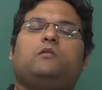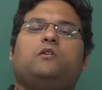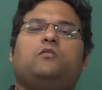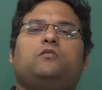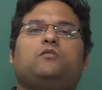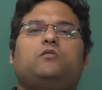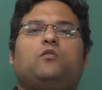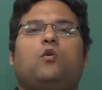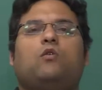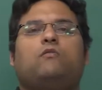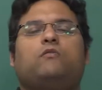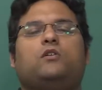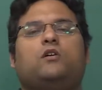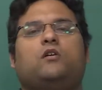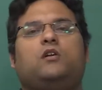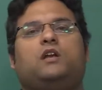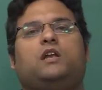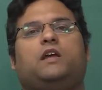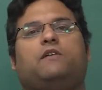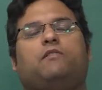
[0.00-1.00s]
about
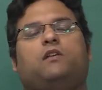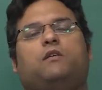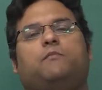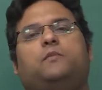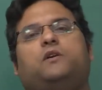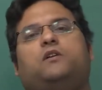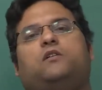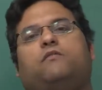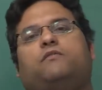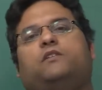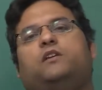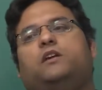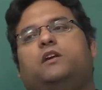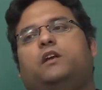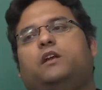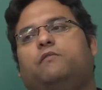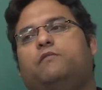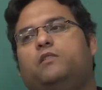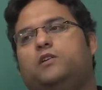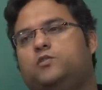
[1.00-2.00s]
overall development of an
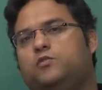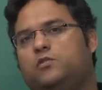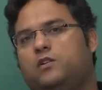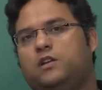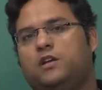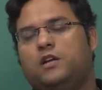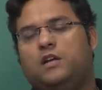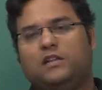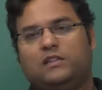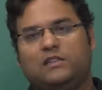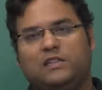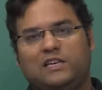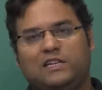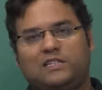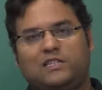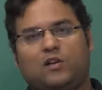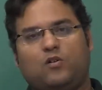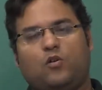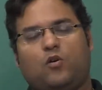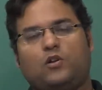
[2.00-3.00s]
individual,
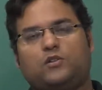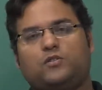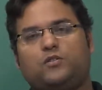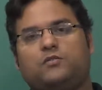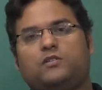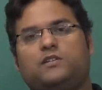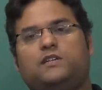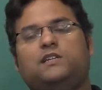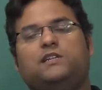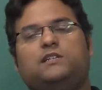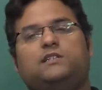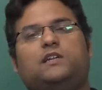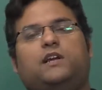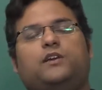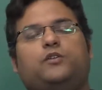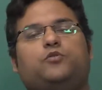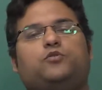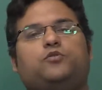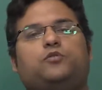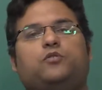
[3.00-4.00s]
these are also skills that
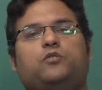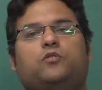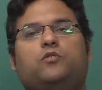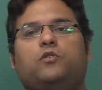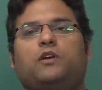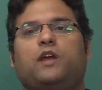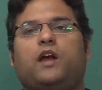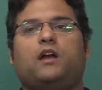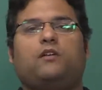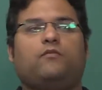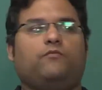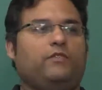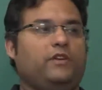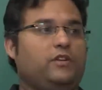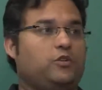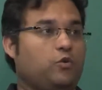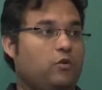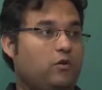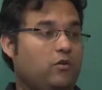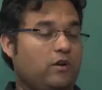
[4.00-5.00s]
you should look at, we
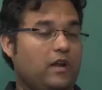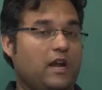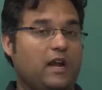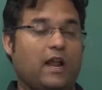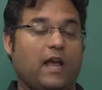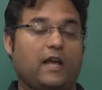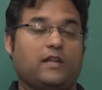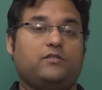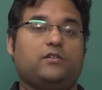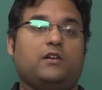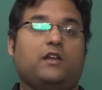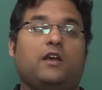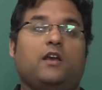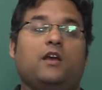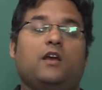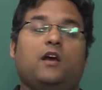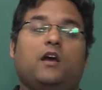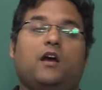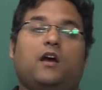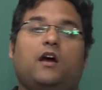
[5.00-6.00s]
should look at actually,
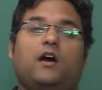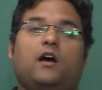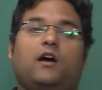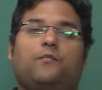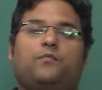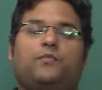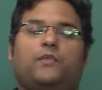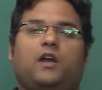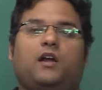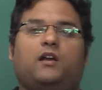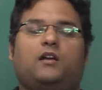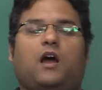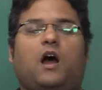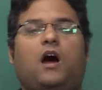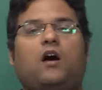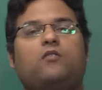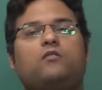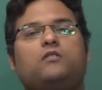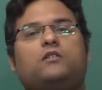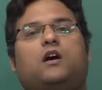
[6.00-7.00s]
at
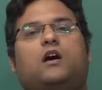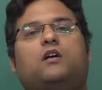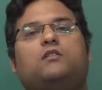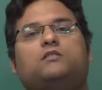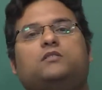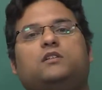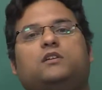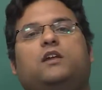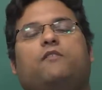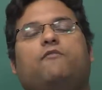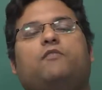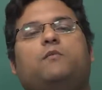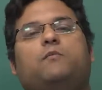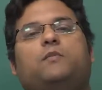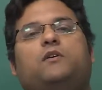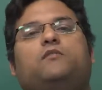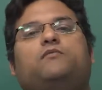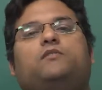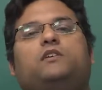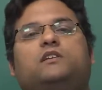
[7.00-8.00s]
how is the
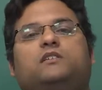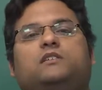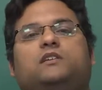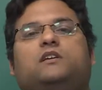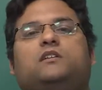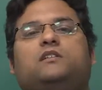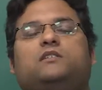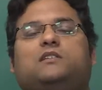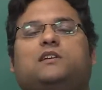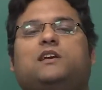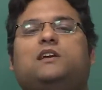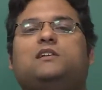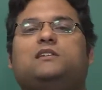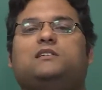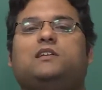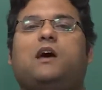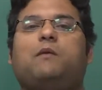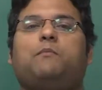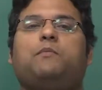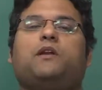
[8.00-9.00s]
development of these
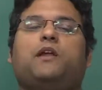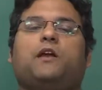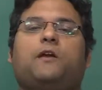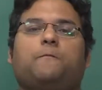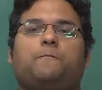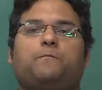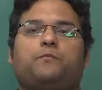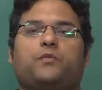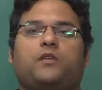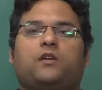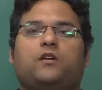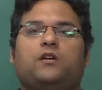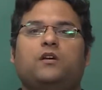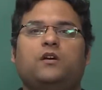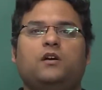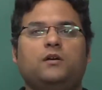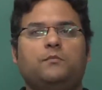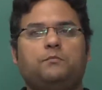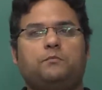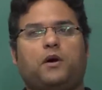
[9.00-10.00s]
skills happening.
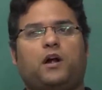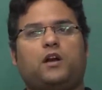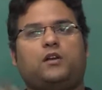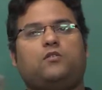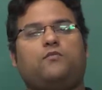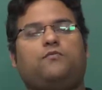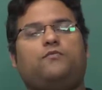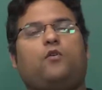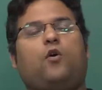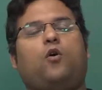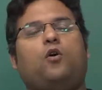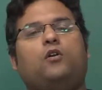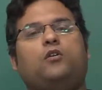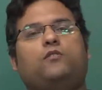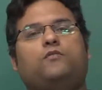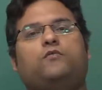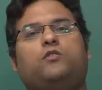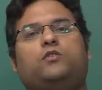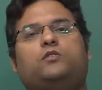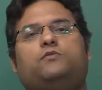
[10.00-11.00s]
Part of all
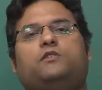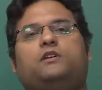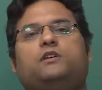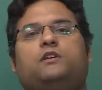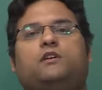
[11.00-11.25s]
of what